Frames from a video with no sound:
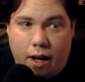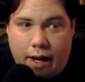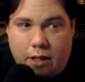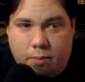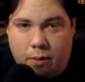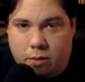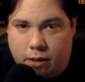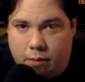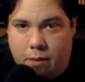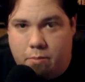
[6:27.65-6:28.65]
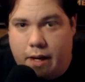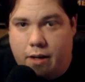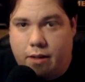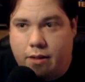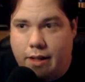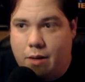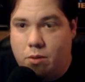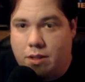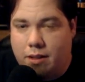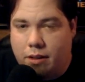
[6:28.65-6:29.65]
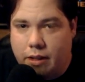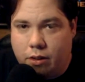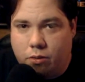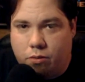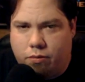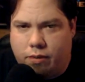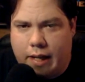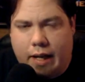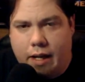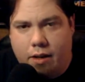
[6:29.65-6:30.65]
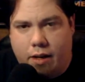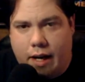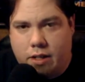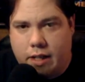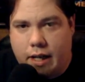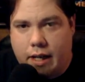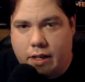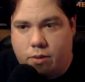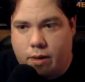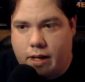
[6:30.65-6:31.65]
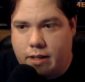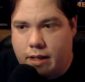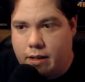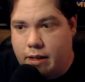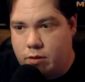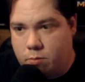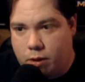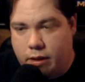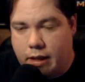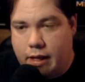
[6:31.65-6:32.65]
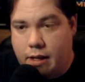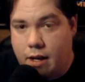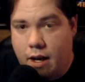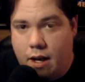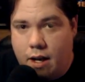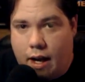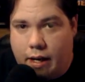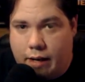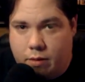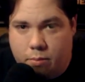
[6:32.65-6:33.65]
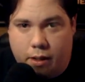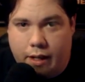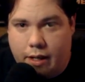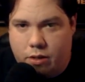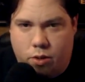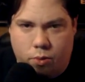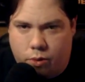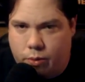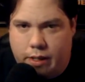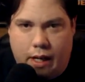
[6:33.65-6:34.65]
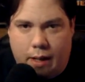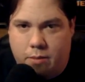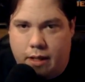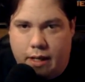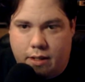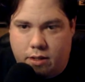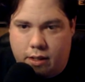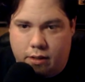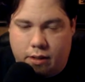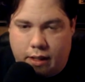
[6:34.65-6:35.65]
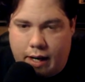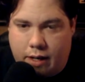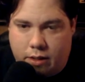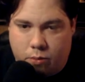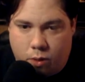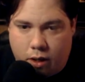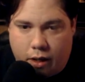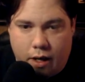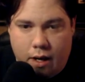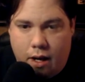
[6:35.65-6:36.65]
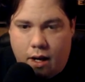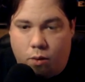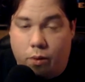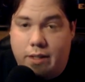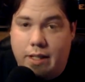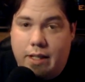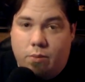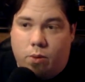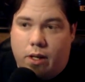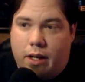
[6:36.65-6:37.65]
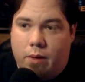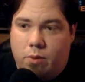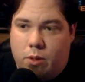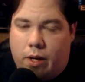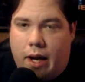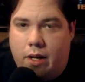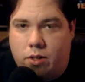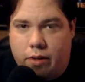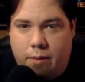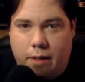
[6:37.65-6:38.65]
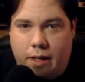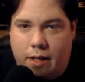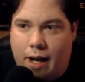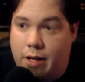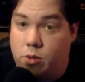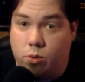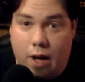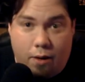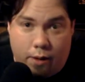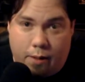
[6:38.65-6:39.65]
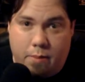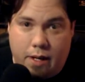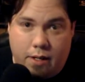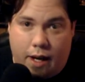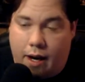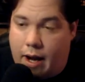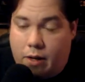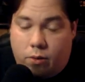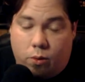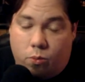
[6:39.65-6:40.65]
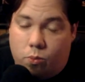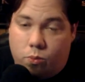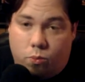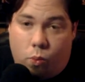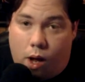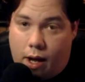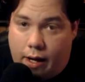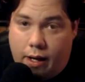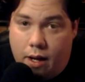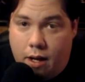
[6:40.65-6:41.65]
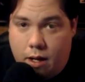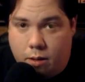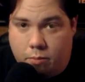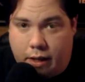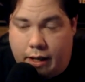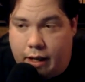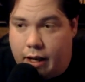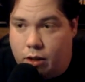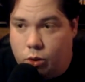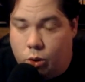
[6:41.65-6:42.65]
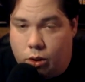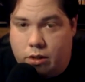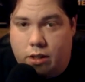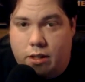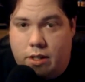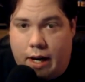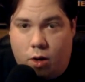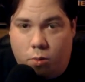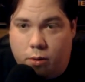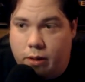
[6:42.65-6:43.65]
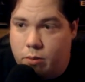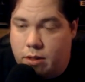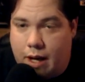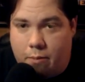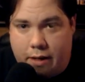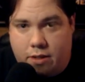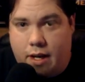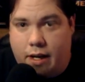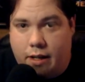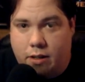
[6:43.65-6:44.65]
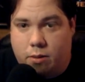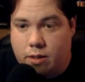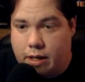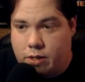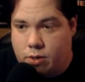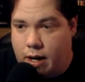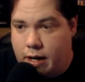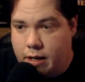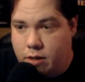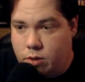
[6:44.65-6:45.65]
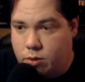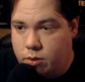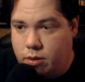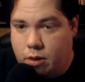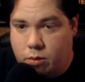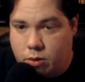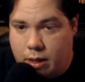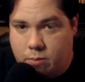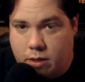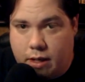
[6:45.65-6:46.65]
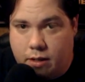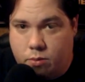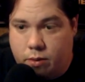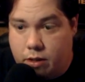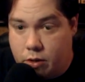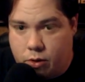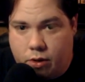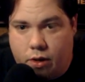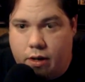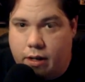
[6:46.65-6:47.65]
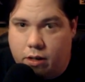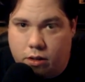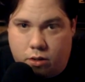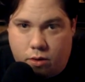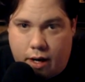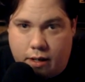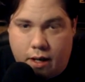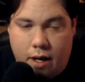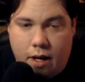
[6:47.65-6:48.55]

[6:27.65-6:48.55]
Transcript: XSplit was a little bit better. It was still a little flaky on actually getting it to recognize anything that was plugged in. I'd have to plug it in 2 or 3 times to get the signal to actually work. Once it did work, it was okay. Streaming it, I do not recommend. I don't know why, but it looked terrible. It was not my settings, because I tried this, the same settings with another card, and it looked great.